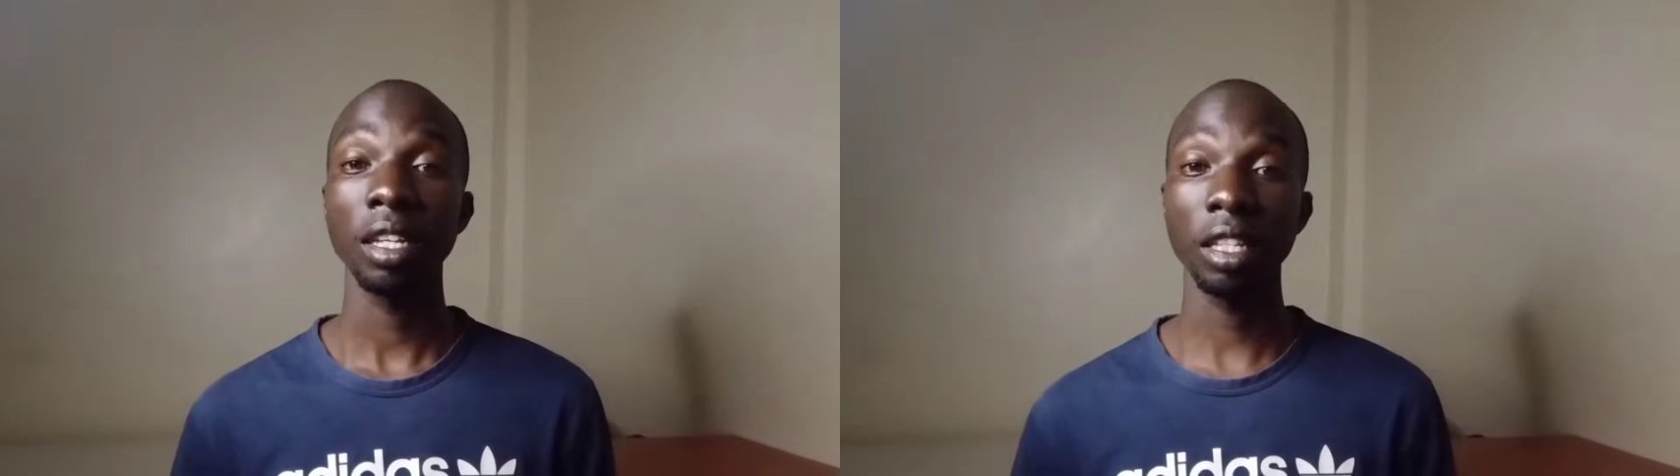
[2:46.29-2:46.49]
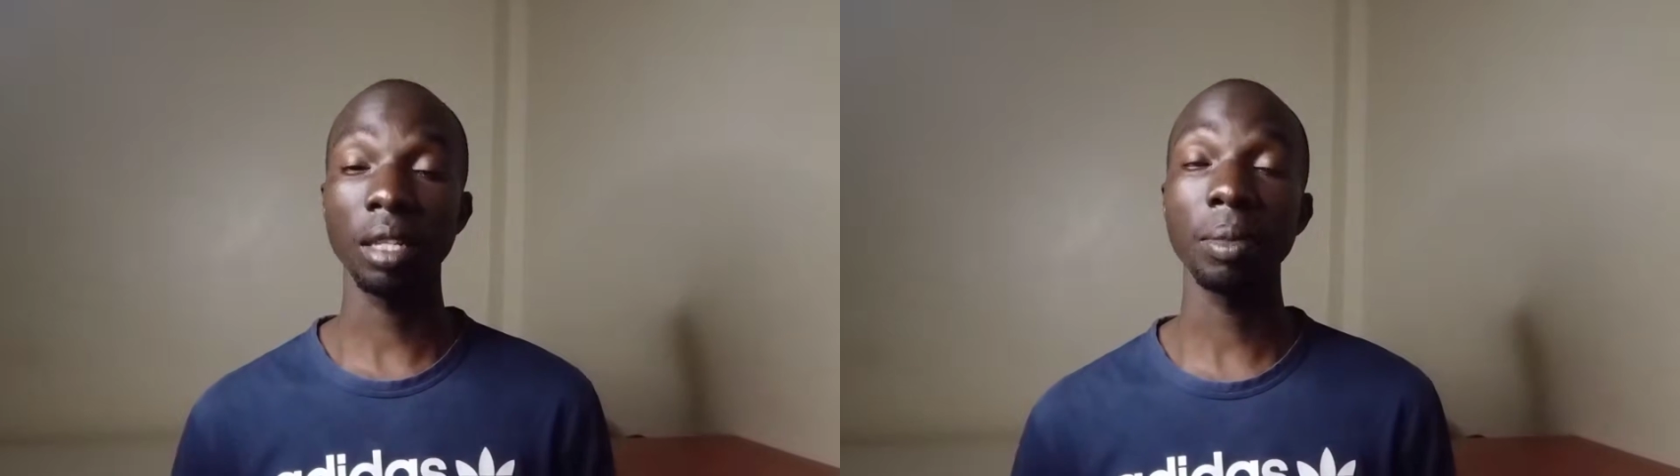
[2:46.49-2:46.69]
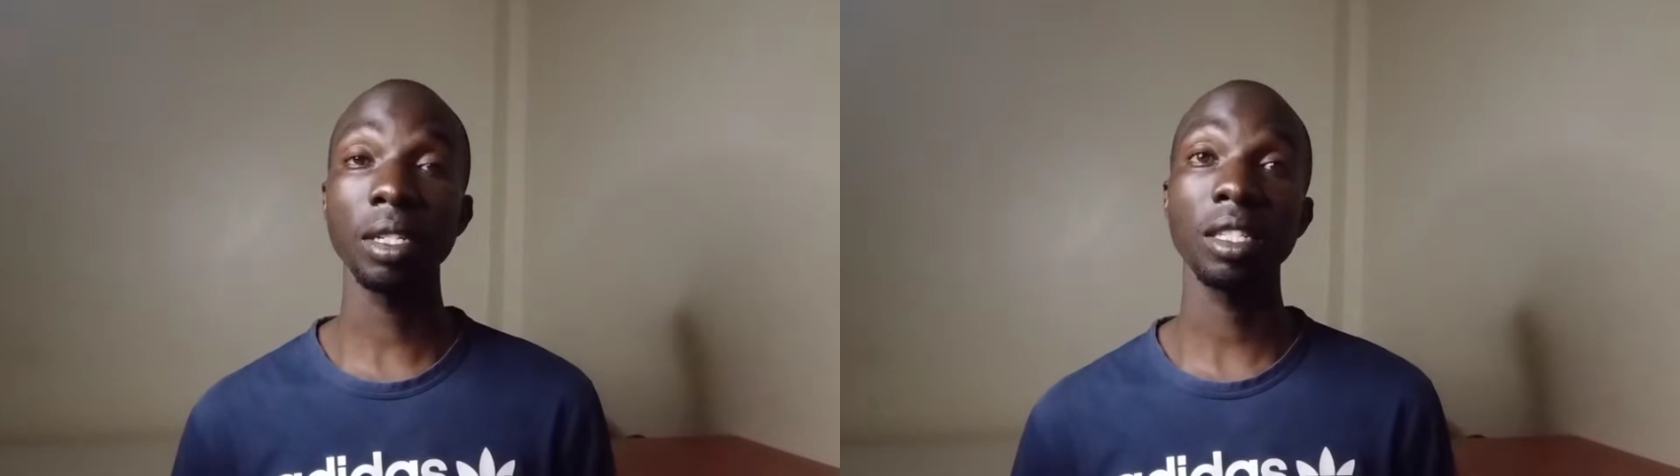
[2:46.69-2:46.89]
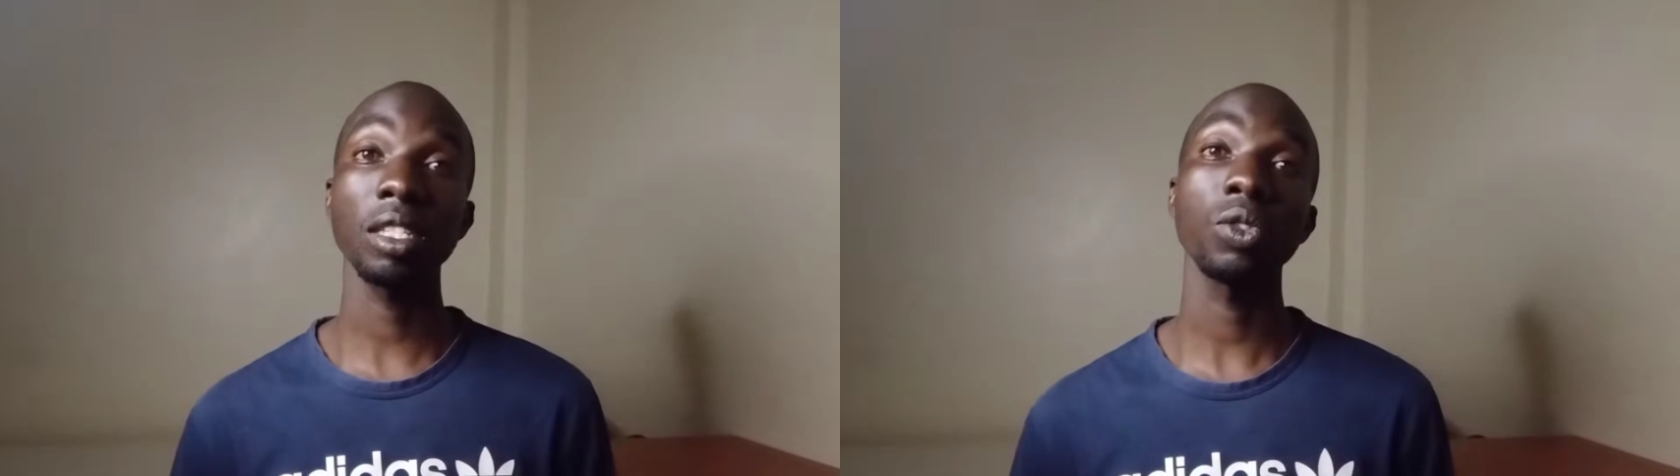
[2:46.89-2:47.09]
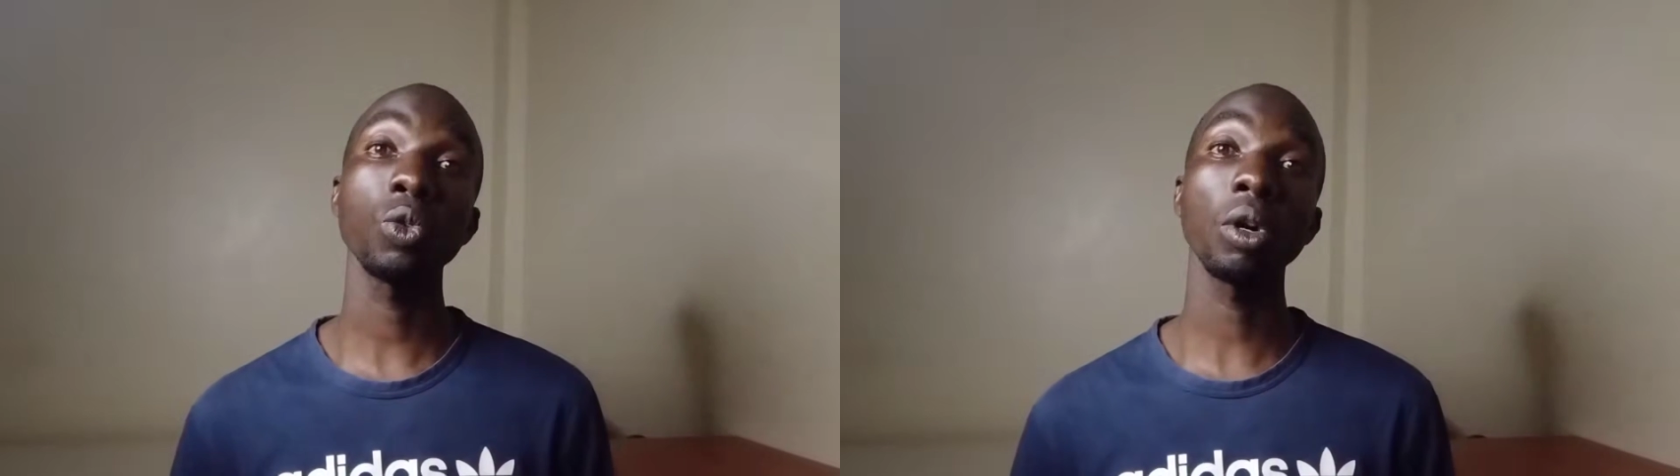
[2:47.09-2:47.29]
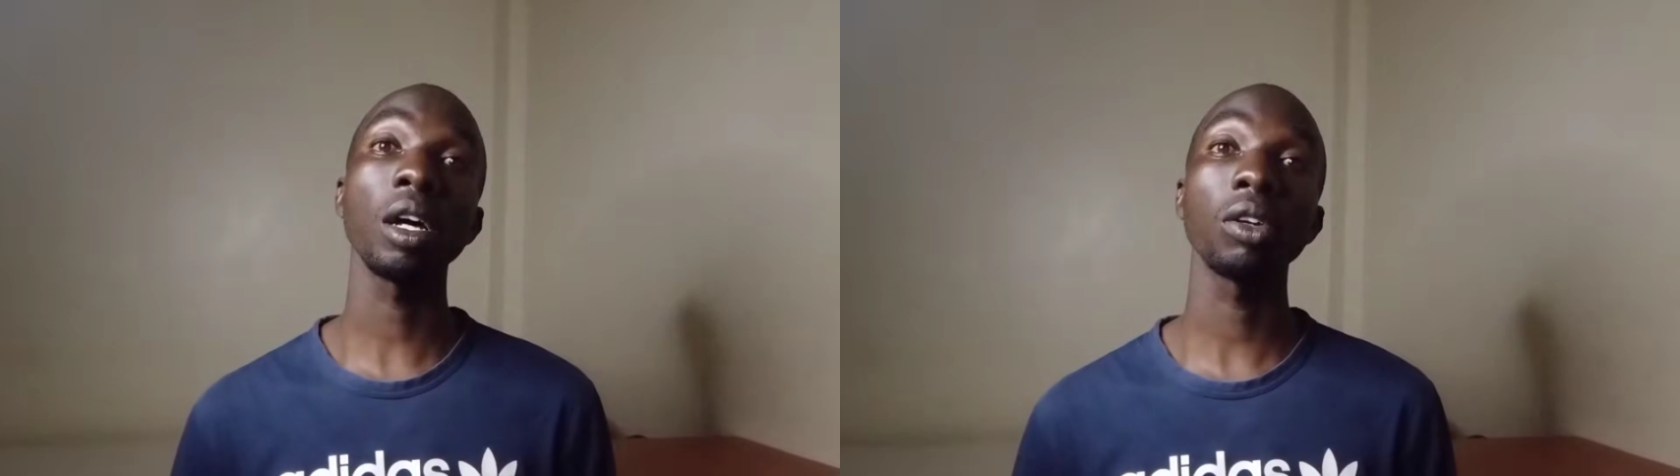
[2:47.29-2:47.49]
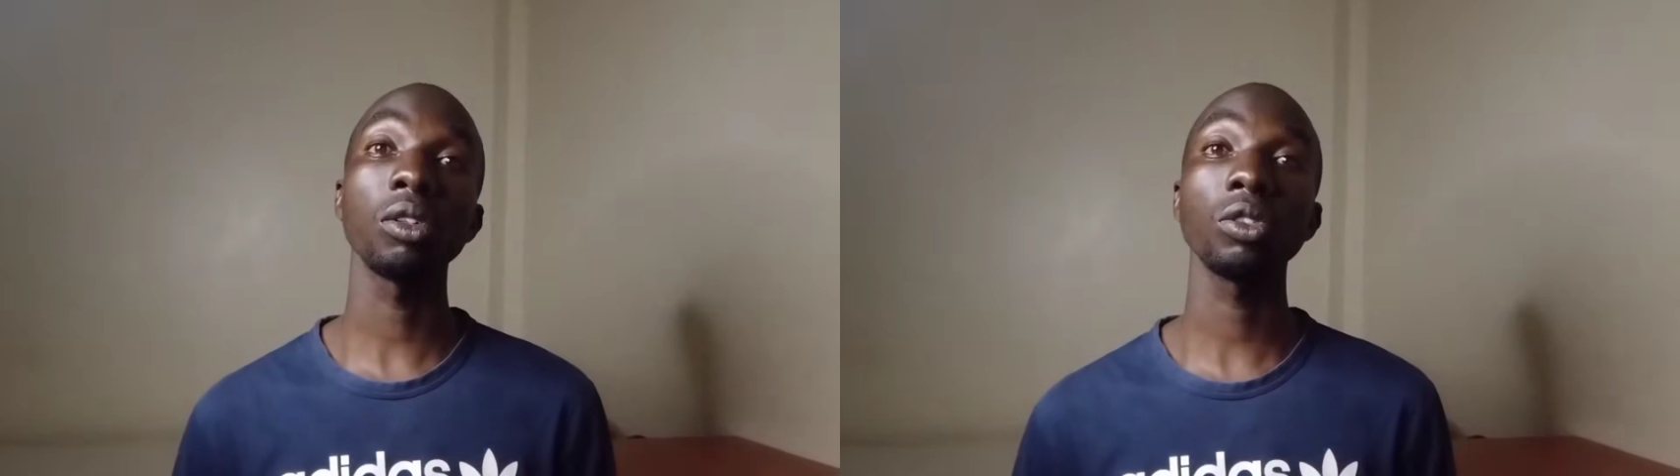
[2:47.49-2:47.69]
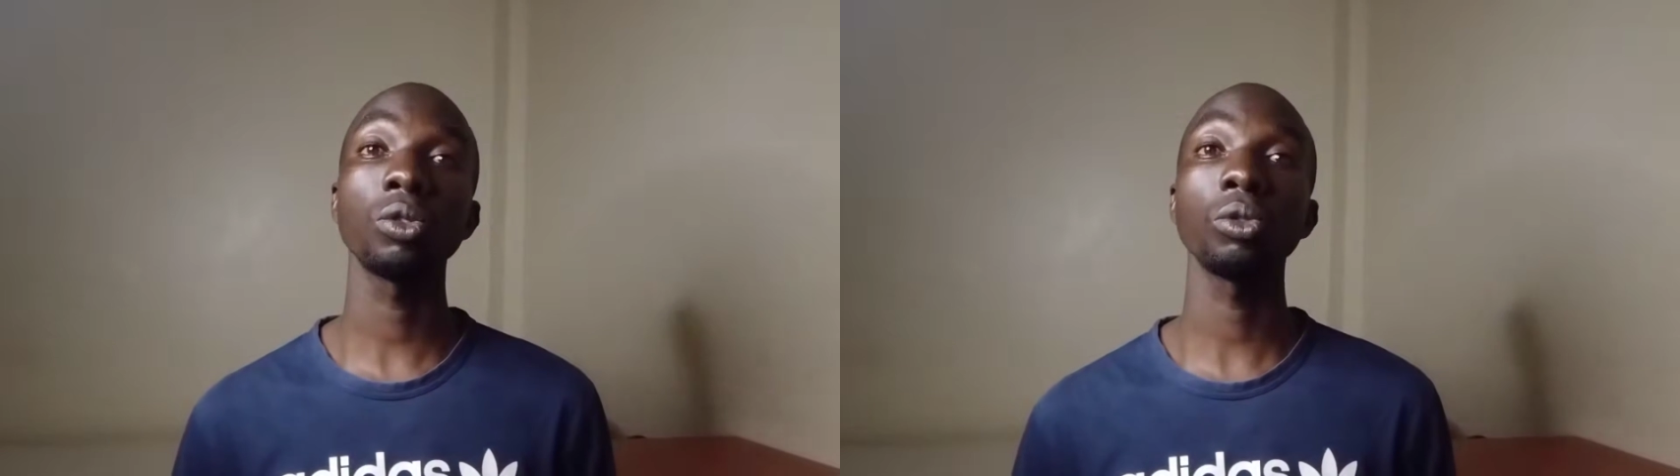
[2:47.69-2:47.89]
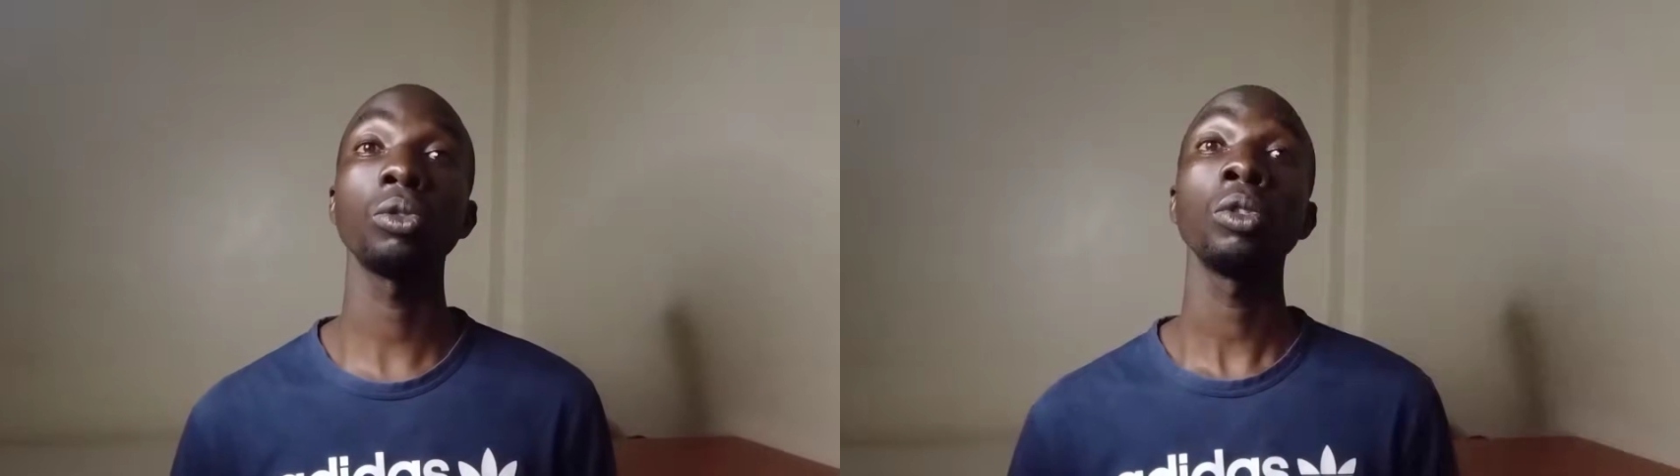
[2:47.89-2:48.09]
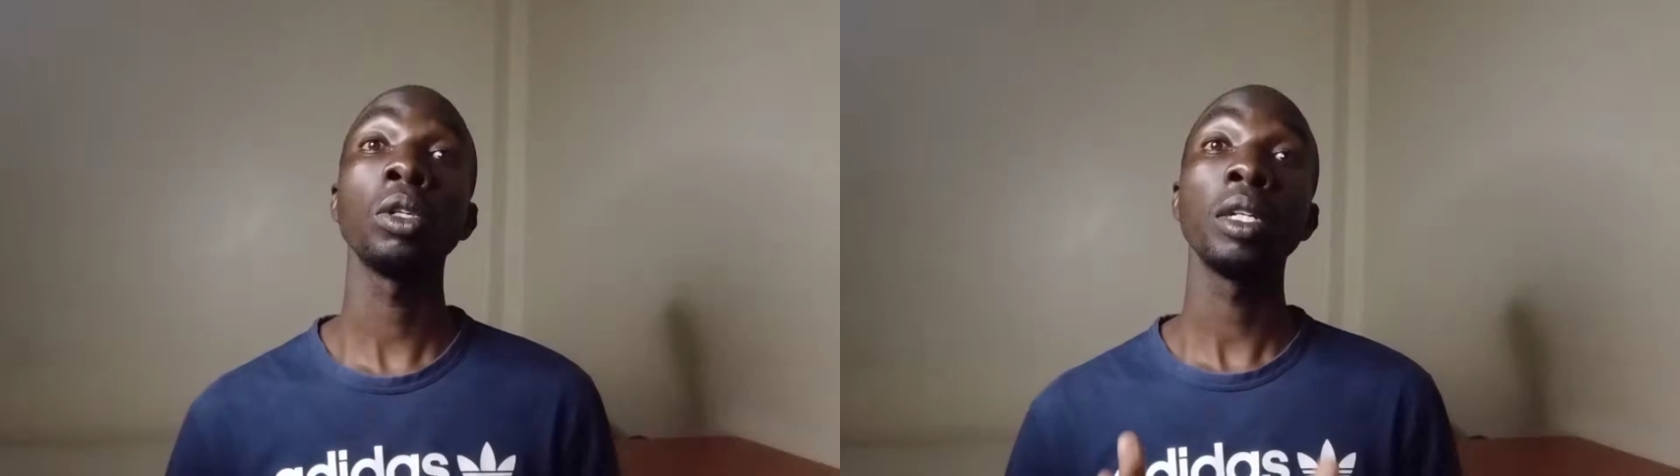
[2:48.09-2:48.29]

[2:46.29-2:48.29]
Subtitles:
it means that you are going to